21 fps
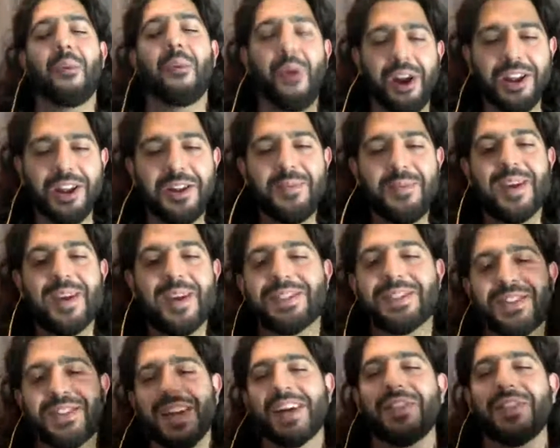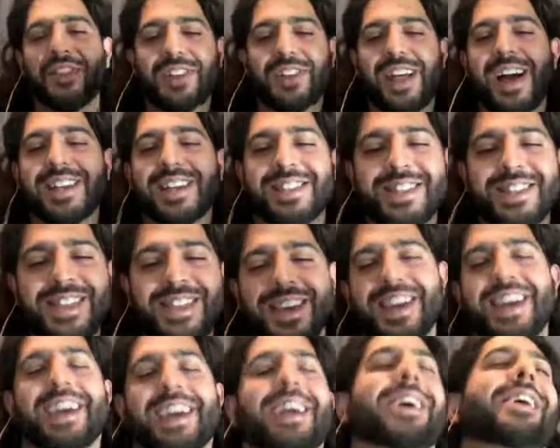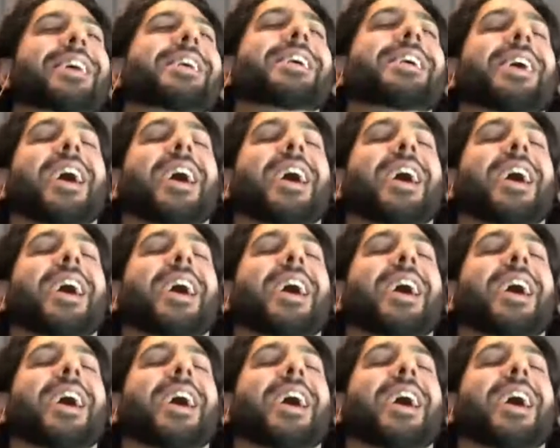wanted to make SAN the last thing.